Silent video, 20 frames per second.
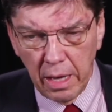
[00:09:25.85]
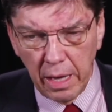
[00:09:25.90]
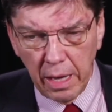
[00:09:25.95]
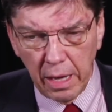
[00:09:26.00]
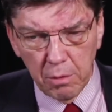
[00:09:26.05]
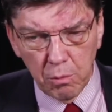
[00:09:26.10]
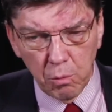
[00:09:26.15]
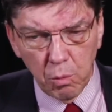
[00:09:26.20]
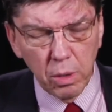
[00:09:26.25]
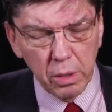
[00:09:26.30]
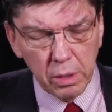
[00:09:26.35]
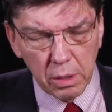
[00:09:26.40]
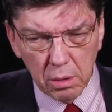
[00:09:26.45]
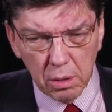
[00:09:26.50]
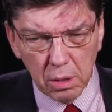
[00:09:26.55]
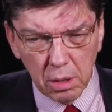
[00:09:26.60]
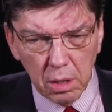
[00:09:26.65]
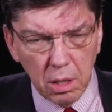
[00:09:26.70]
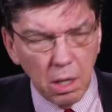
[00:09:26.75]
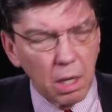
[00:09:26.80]
And what
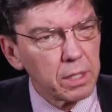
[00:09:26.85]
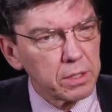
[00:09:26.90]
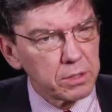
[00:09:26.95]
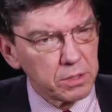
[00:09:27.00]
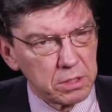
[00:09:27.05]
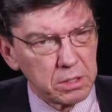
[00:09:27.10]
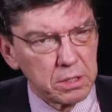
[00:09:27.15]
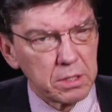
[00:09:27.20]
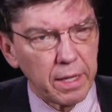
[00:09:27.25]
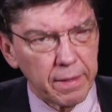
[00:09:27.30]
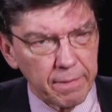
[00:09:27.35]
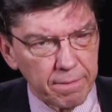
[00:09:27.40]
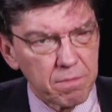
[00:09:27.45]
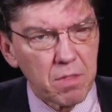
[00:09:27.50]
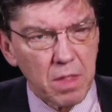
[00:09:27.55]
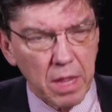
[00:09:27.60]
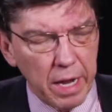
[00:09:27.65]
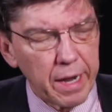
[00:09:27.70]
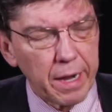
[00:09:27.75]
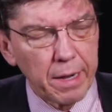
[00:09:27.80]
causes that
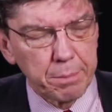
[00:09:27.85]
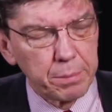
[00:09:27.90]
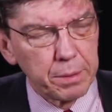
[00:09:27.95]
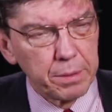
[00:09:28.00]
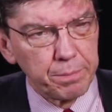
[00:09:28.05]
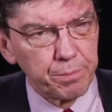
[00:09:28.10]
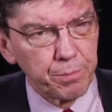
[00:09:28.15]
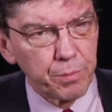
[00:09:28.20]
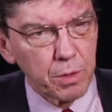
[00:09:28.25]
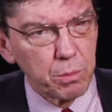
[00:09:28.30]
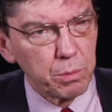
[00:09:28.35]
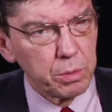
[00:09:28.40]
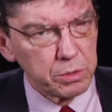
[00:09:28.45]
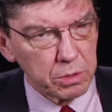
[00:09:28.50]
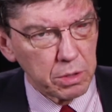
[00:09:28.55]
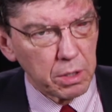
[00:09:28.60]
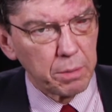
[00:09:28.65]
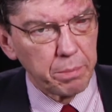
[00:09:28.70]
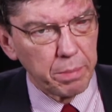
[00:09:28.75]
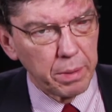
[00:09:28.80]
to happen was
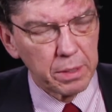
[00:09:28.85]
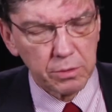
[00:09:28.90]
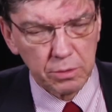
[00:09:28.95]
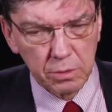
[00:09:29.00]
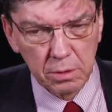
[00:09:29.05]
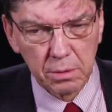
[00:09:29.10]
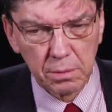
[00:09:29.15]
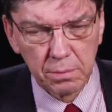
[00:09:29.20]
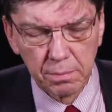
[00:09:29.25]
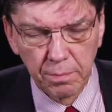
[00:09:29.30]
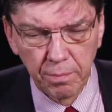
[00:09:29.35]
our puzzle.